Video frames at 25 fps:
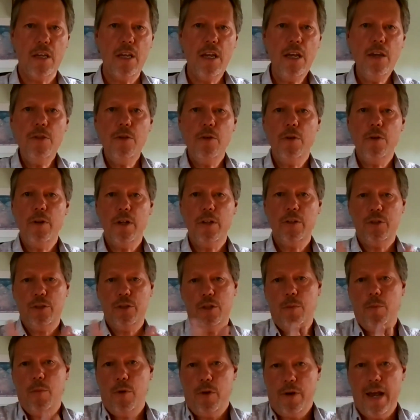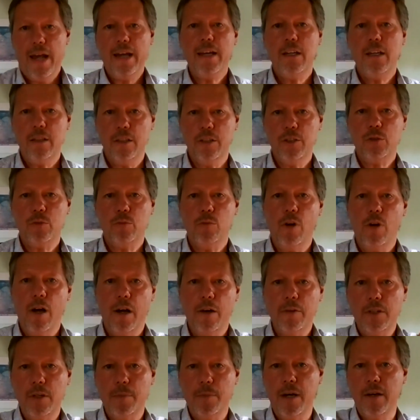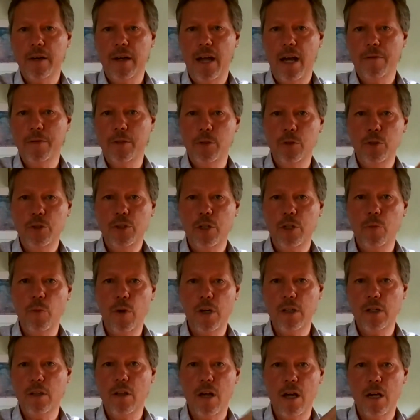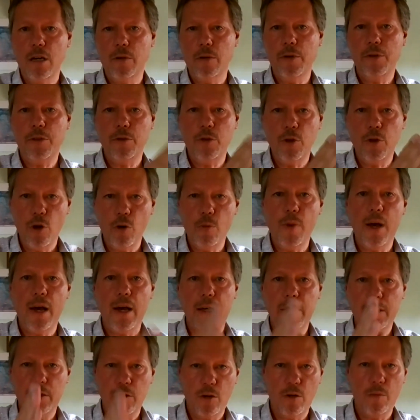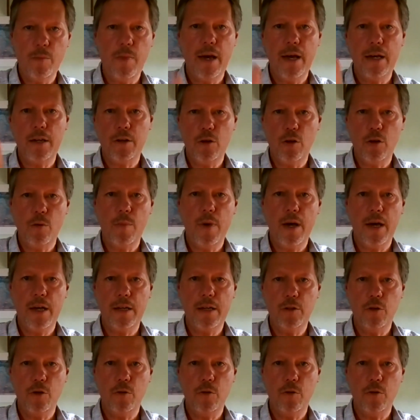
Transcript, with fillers: either it's the miraculous route about evolution went along with no mind, no mind, no mind,